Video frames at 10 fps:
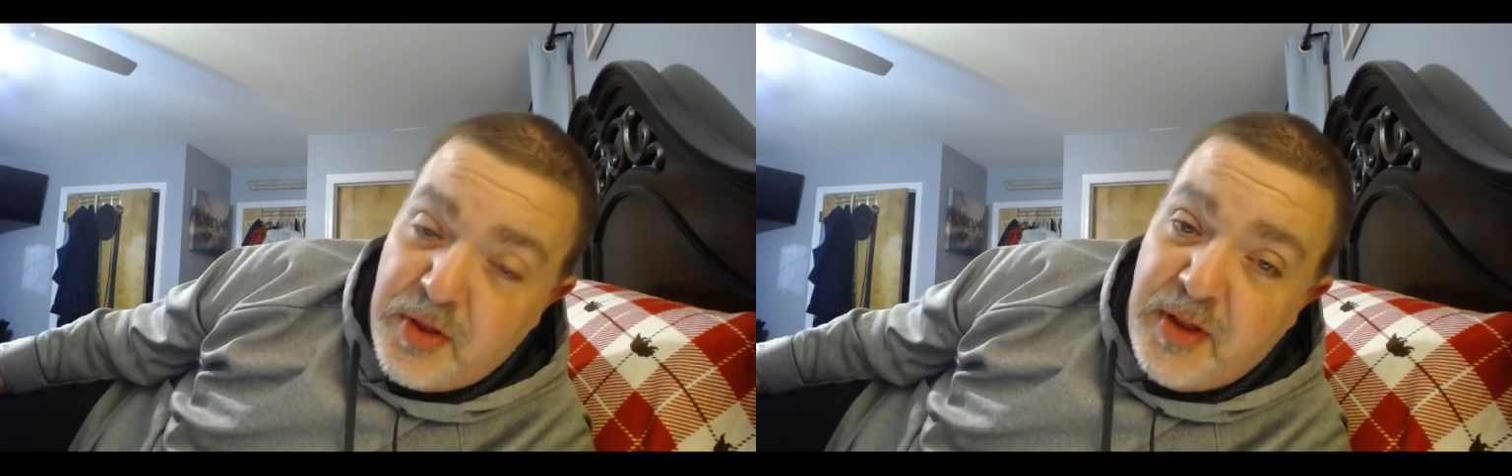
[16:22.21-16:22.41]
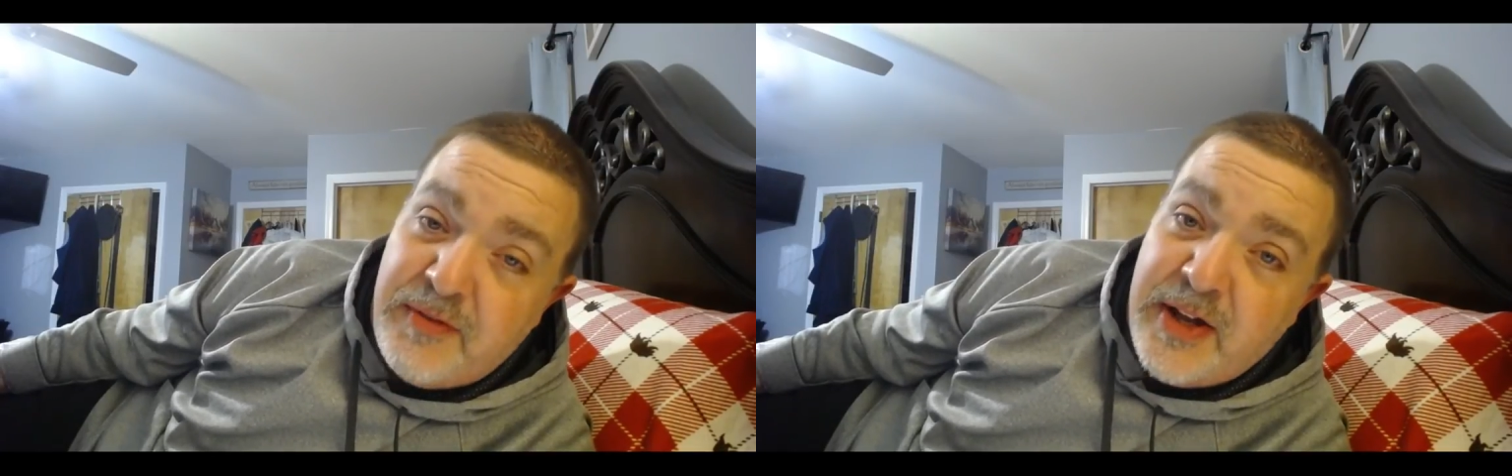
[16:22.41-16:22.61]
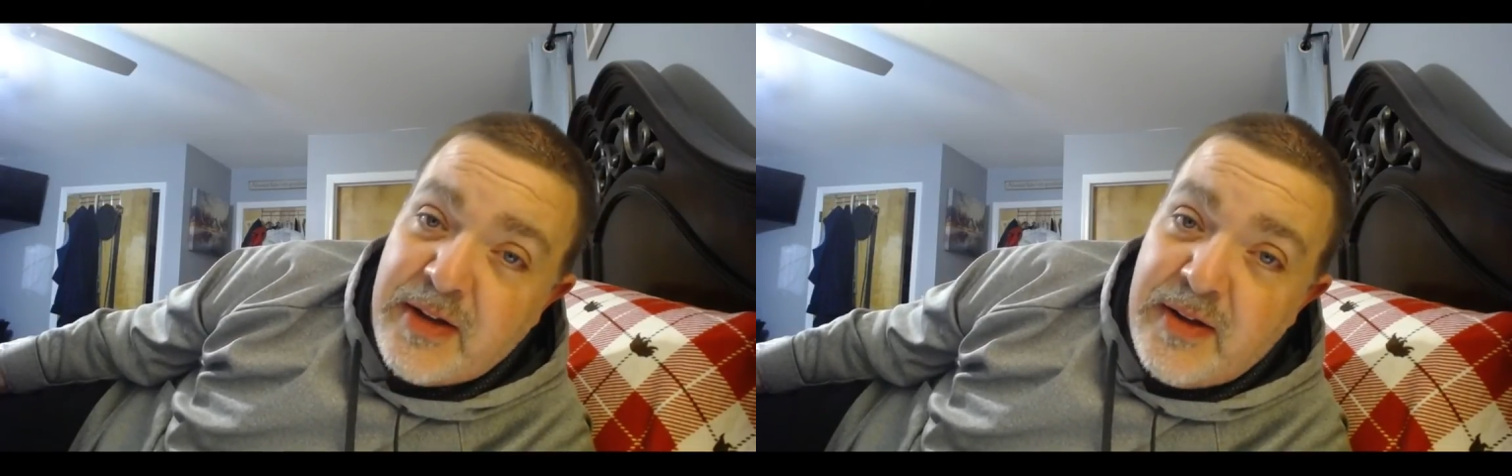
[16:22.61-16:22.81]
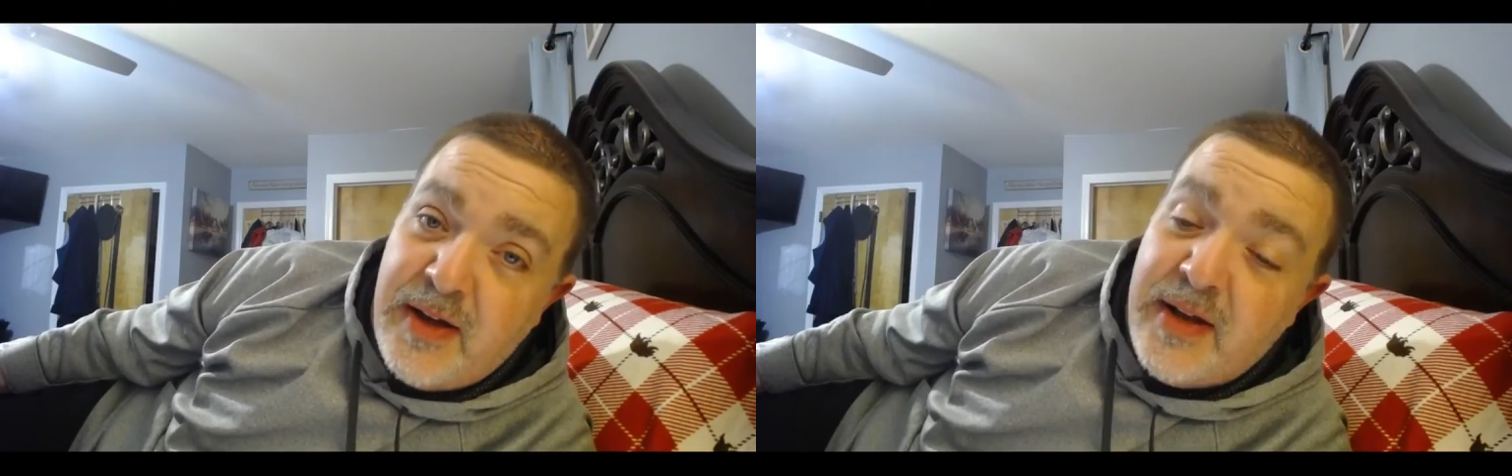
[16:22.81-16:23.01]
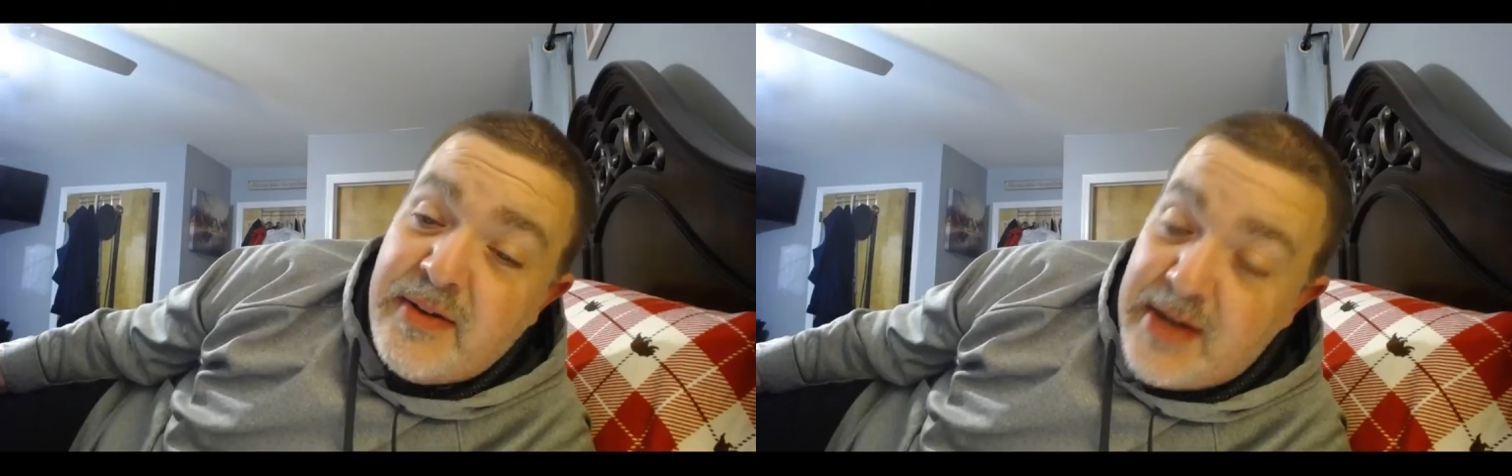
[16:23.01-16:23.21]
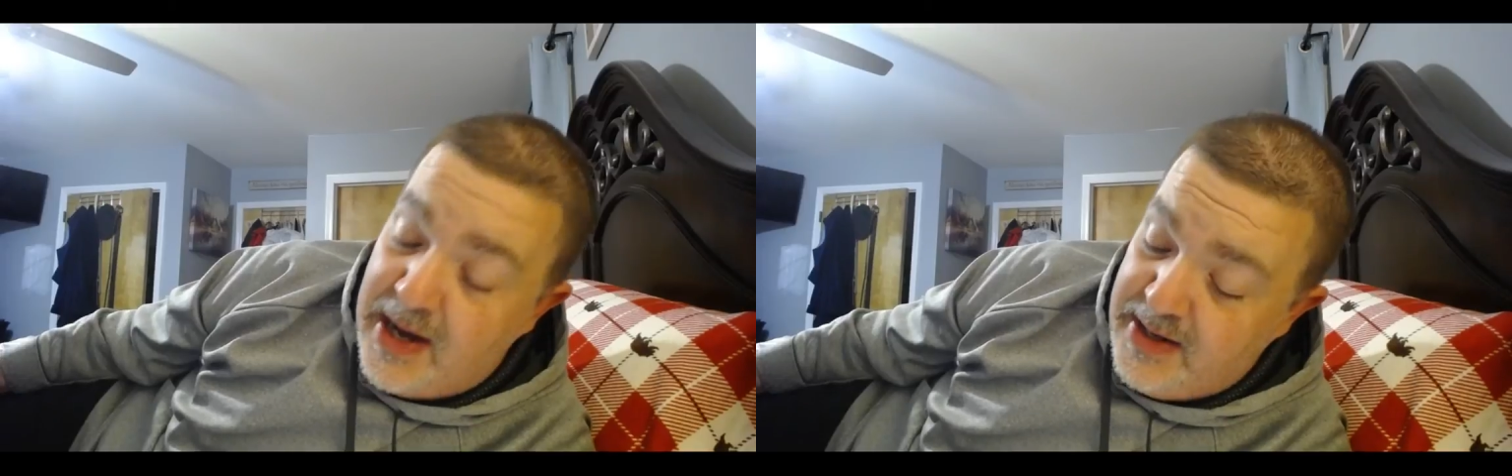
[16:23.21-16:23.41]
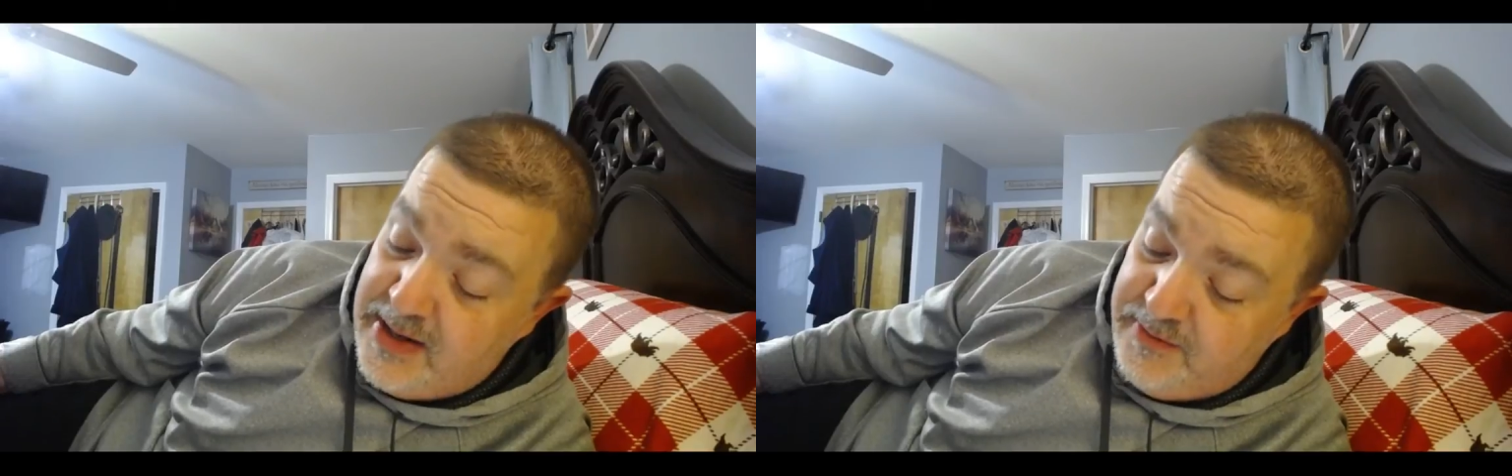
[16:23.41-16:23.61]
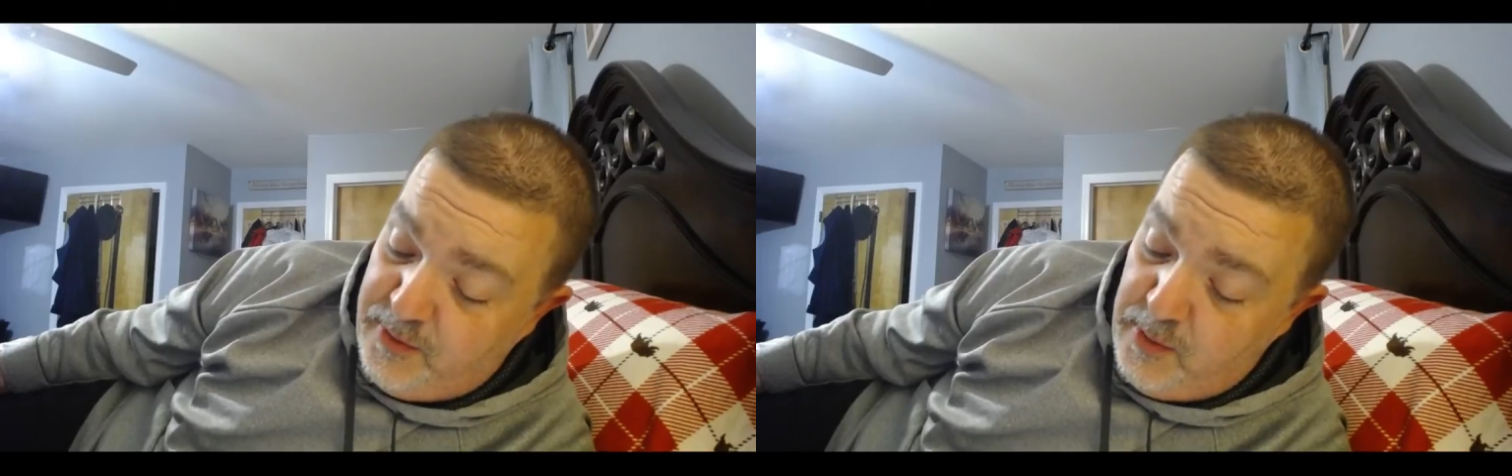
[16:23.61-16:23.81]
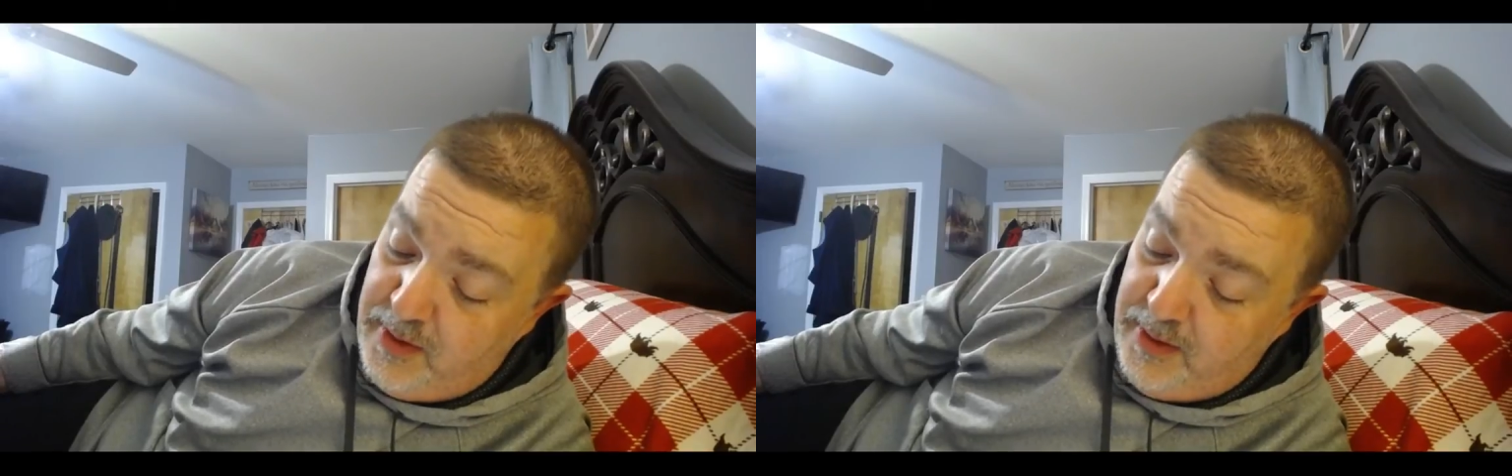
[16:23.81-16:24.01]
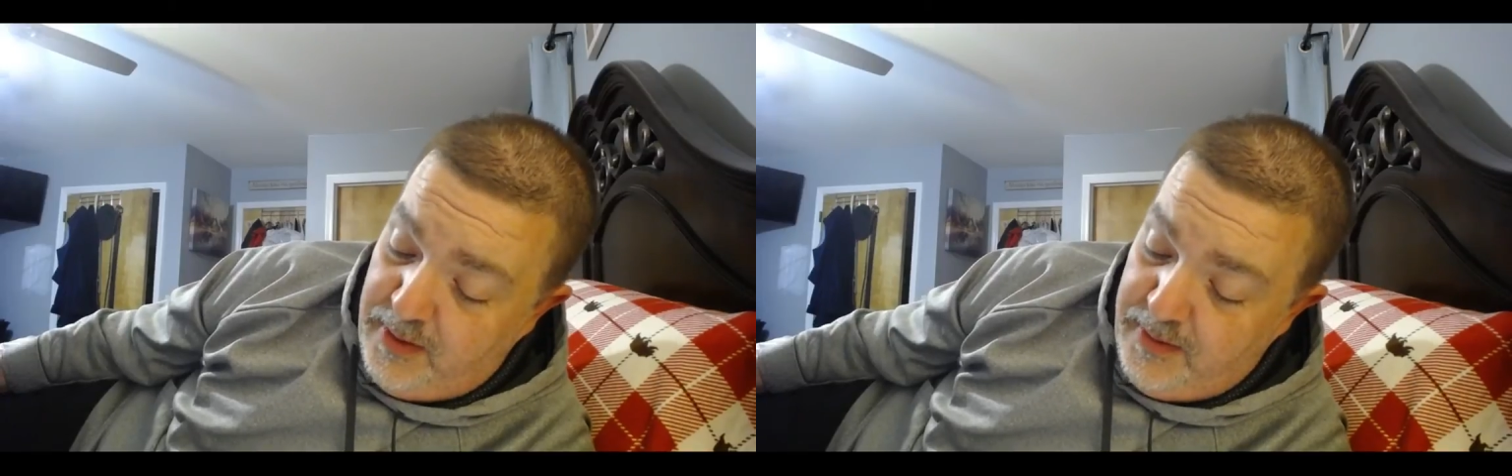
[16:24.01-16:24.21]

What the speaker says: living and dying for.